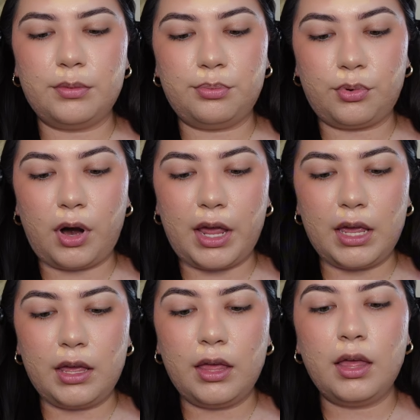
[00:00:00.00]

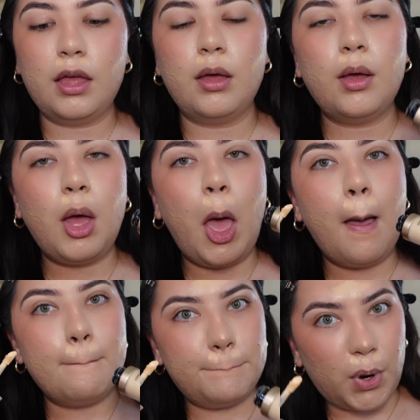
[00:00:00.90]
bright
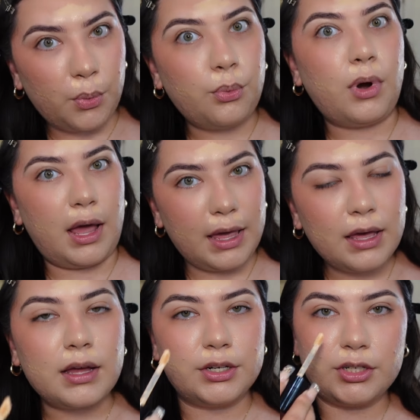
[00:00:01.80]

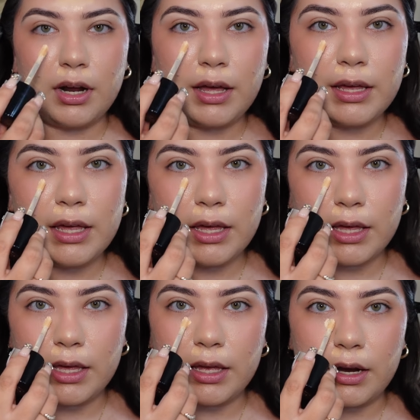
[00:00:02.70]
under eye,
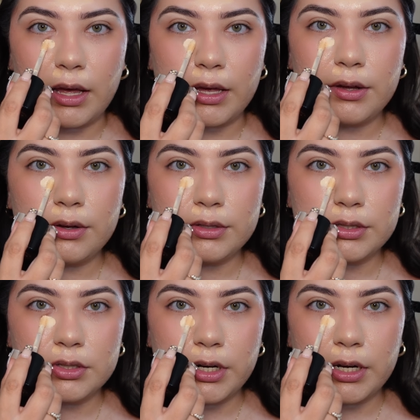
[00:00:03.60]
and I go
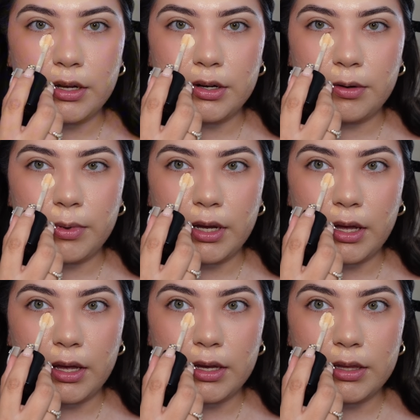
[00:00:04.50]
straight under my
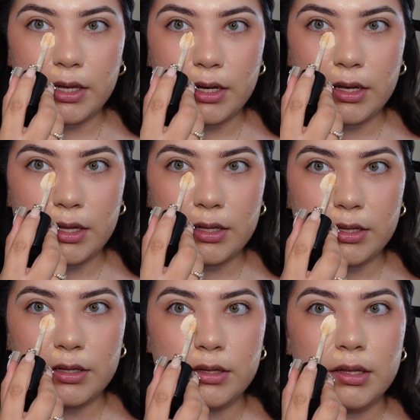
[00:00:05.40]
eye like
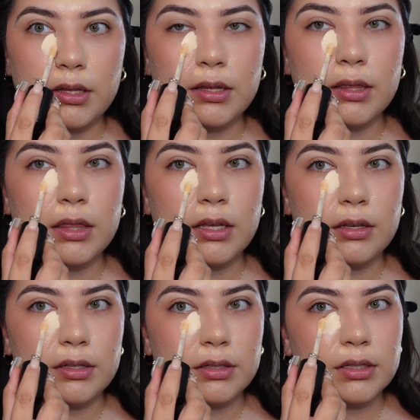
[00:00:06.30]

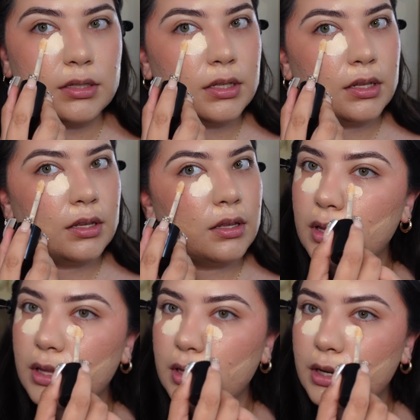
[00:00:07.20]
this,
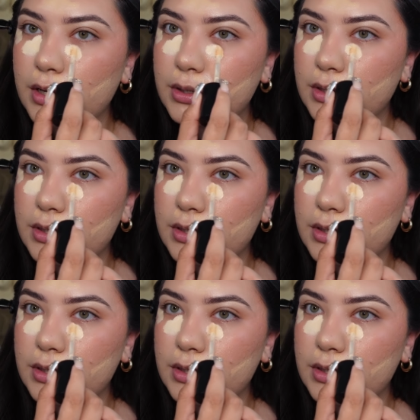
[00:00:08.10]
and then I do the